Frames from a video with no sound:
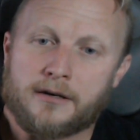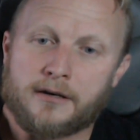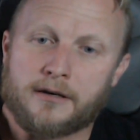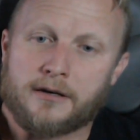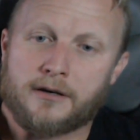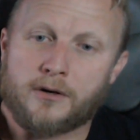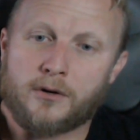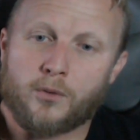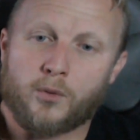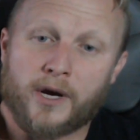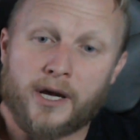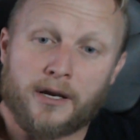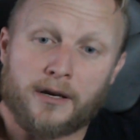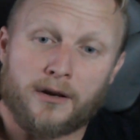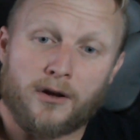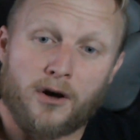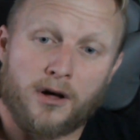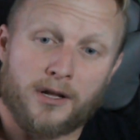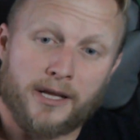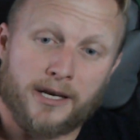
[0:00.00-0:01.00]
When
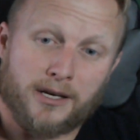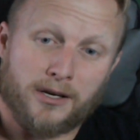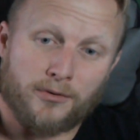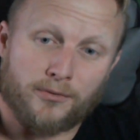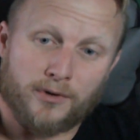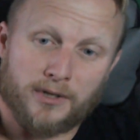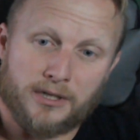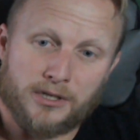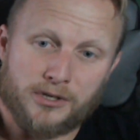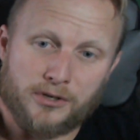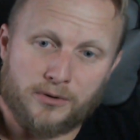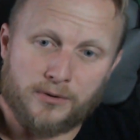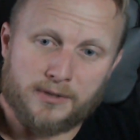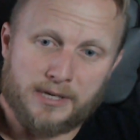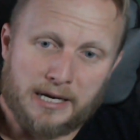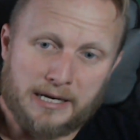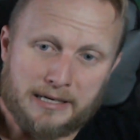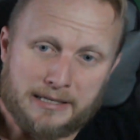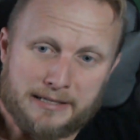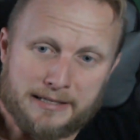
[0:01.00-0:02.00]
all I can really do is I
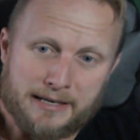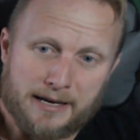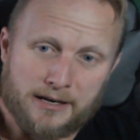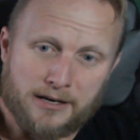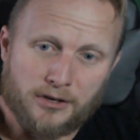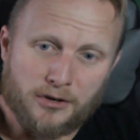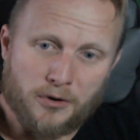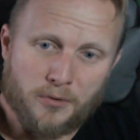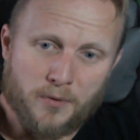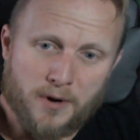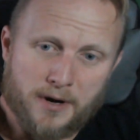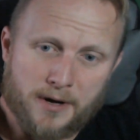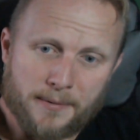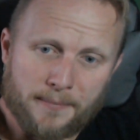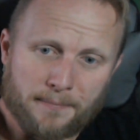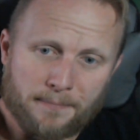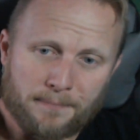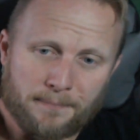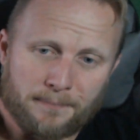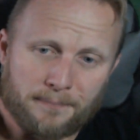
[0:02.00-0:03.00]
can say, you know what?
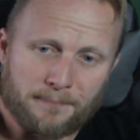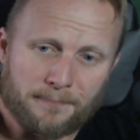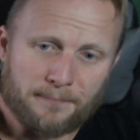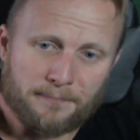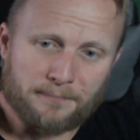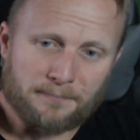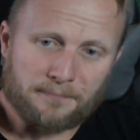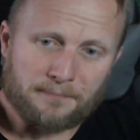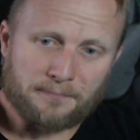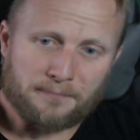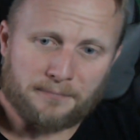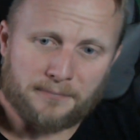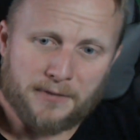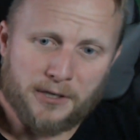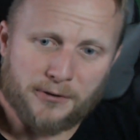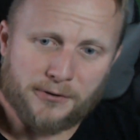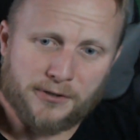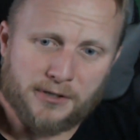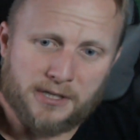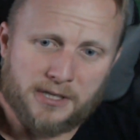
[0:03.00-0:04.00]

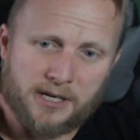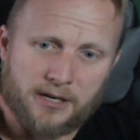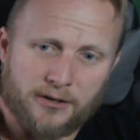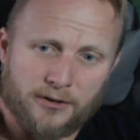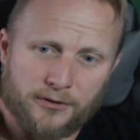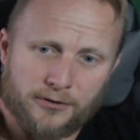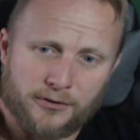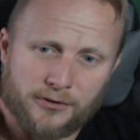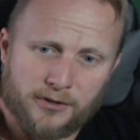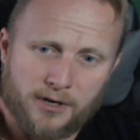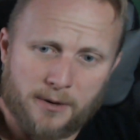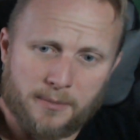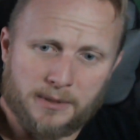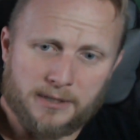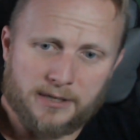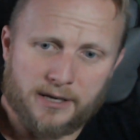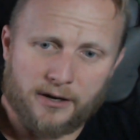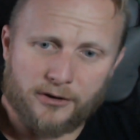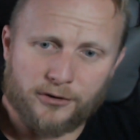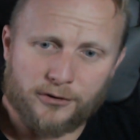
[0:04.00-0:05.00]
There's tears coming
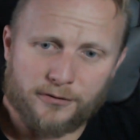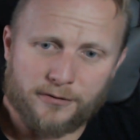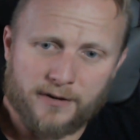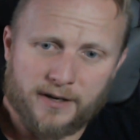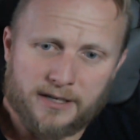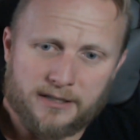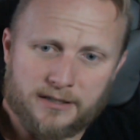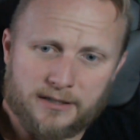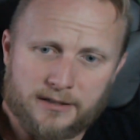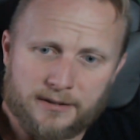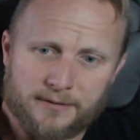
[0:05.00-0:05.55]
down your face.